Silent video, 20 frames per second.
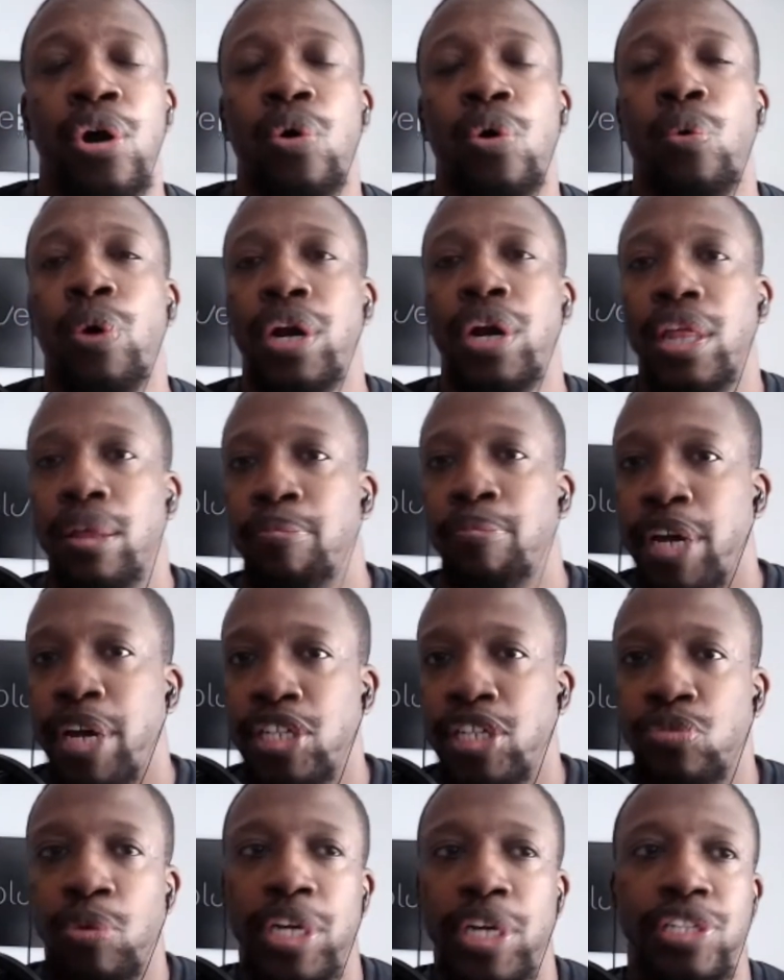One of the
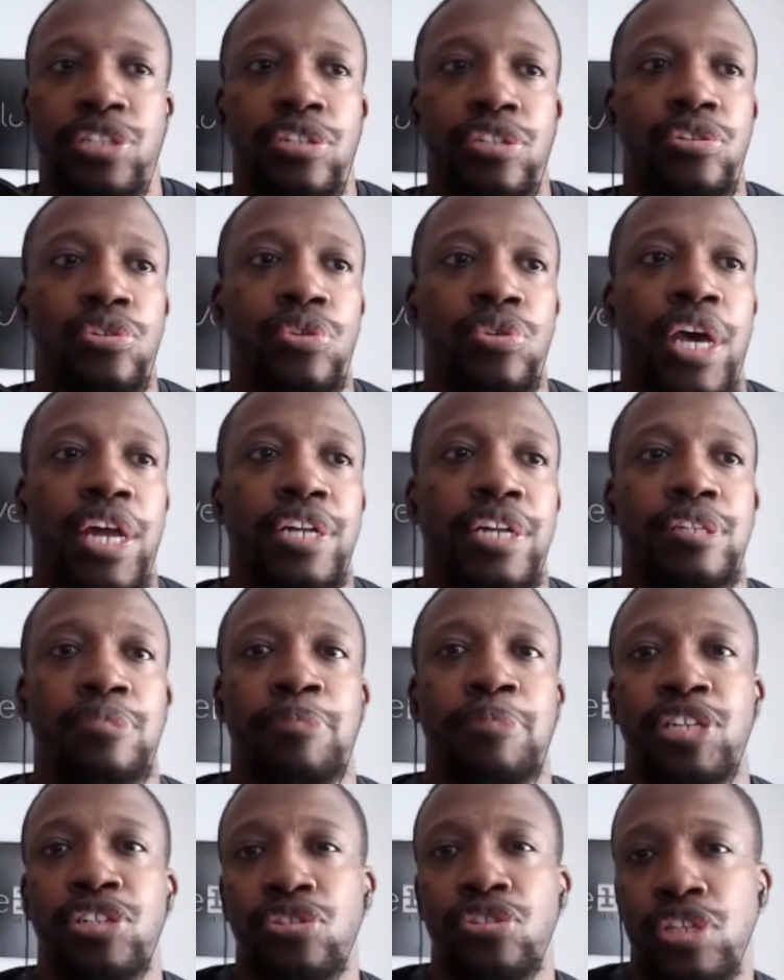best ways to do that is to
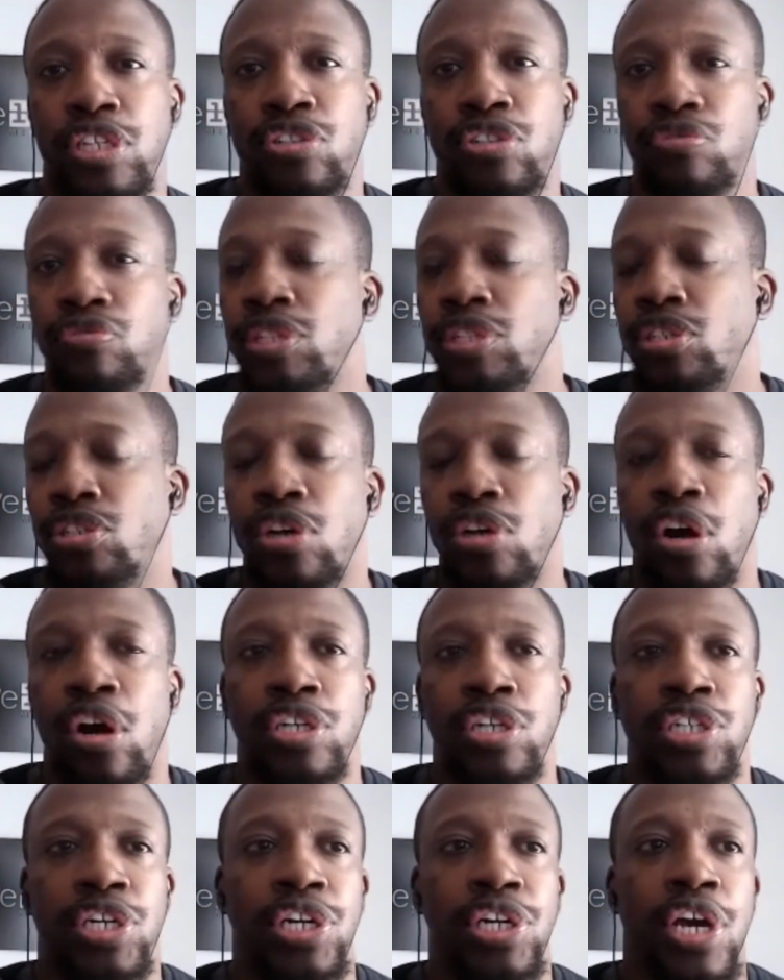make sure that you're
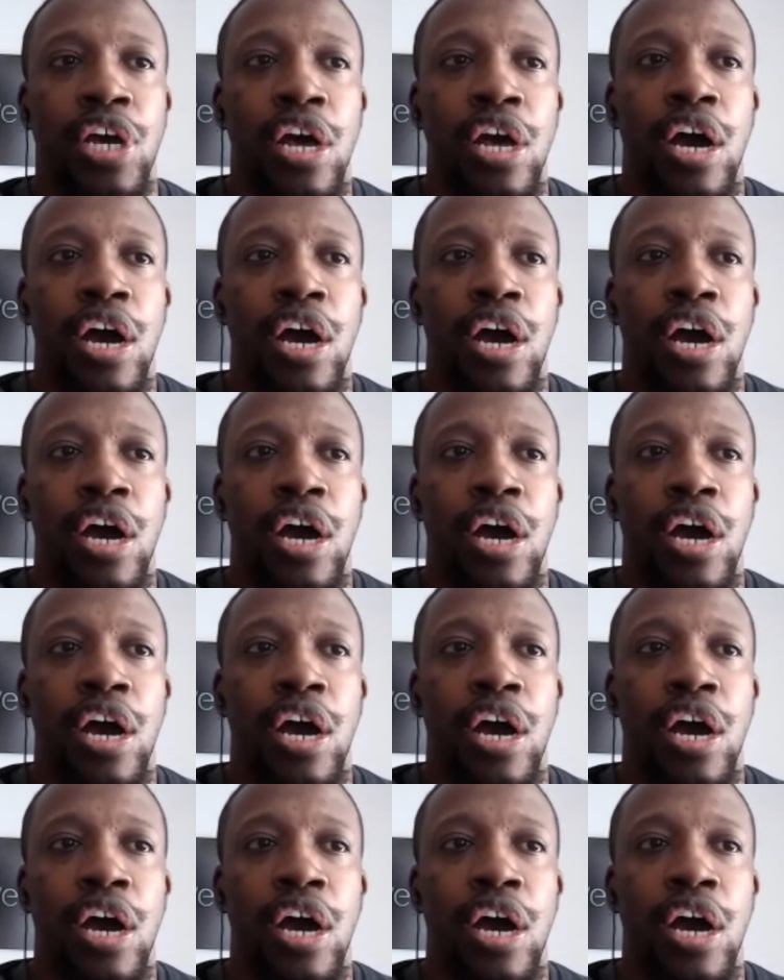recharging.